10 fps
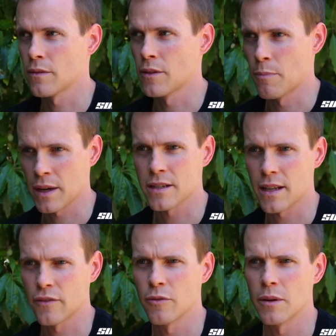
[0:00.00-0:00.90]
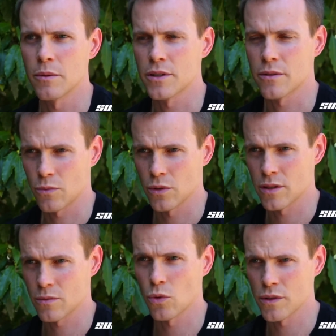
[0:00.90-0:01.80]
the biggest thing for me was
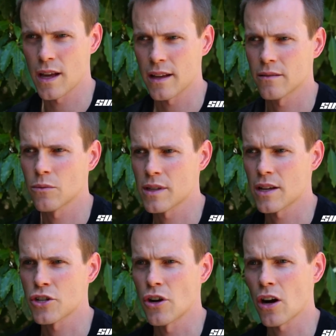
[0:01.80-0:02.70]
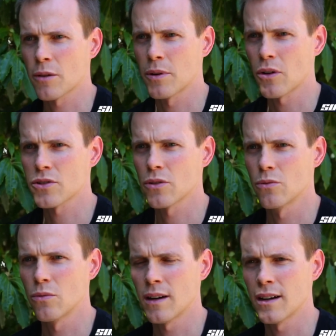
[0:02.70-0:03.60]
that shock, but
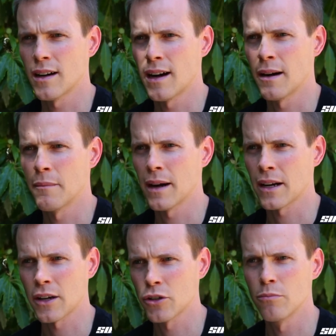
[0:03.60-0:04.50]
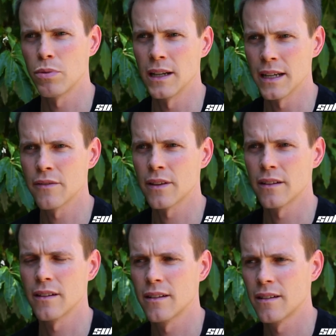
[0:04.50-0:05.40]
also I couldn't believe that
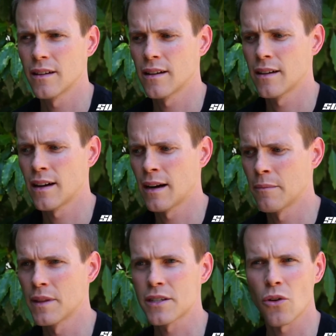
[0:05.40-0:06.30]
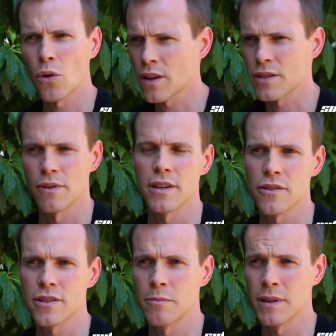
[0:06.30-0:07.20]
all this
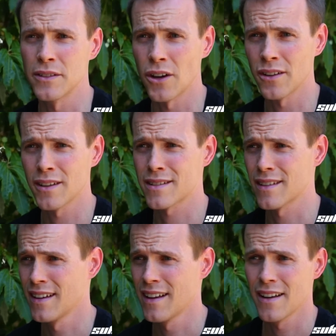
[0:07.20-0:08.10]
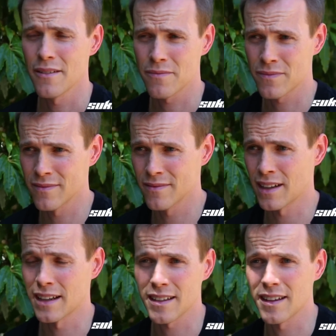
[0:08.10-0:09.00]
research had been done. This,
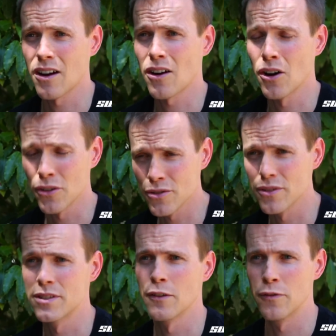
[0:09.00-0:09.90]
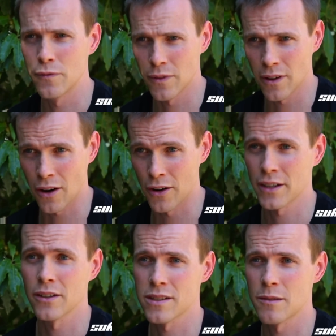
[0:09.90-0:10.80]
like, hundreds of
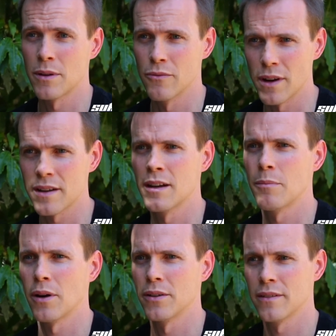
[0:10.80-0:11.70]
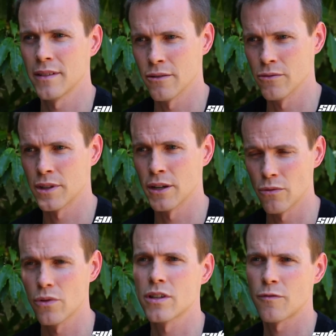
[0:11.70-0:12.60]
articles had been written about the
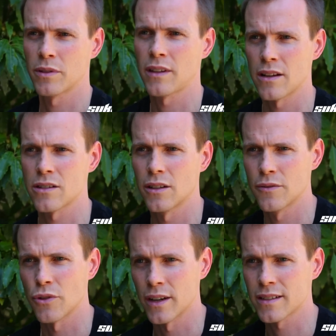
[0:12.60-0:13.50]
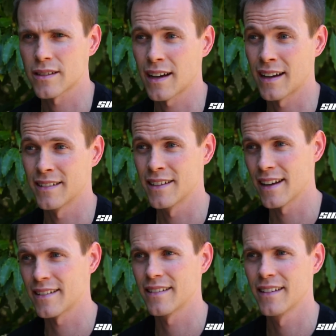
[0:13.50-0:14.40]
erosive potential of drinks, and yet